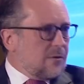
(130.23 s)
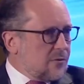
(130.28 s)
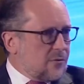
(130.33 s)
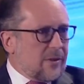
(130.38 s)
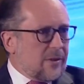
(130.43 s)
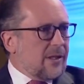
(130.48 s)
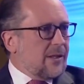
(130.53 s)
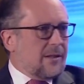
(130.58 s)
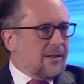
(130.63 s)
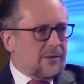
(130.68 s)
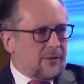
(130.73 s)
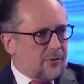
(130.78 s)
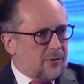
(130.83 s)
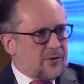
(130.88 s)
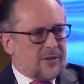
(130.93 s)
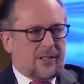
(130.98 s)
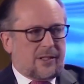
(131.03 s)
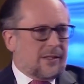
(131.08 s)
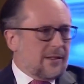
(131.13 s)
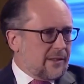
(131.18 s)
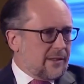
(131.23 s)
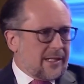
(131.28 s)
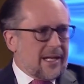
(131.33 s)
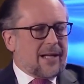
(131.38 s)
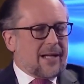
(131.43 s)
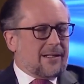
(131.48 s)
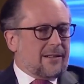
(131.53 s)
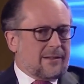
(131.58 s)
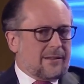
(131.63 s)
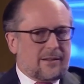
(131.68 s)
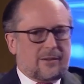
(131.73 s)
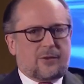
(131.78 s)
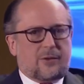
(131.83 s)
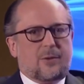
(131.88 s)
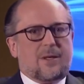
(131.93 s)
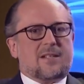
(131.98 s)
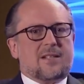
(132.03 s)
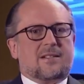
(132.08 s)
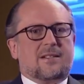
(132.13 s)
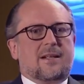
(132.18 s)
Australia, New Zealand, Canada,
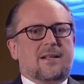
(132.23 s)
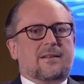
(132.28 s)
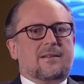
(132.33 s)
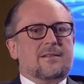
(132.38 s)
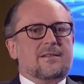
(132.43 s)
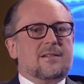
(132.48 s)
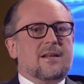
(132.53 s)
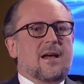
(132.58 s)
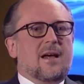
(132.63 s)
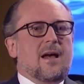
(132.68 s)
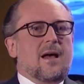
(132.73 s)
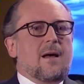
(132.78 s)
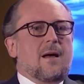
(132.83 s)
US and others,